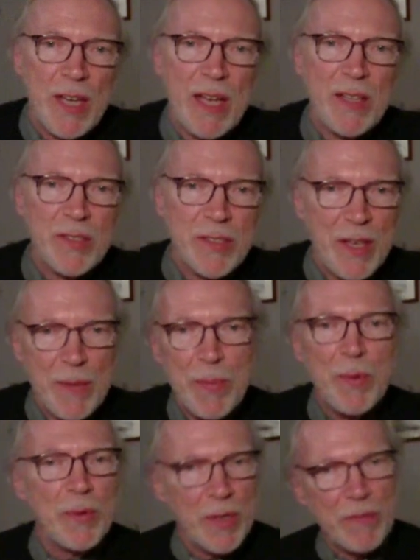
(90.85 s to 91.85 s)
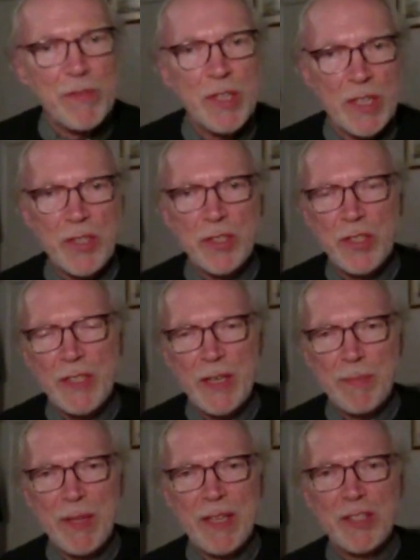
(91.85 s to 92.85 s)
and important conversations
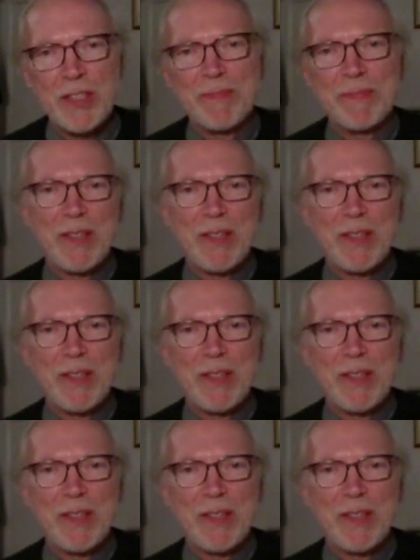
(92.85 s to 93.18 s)
take place.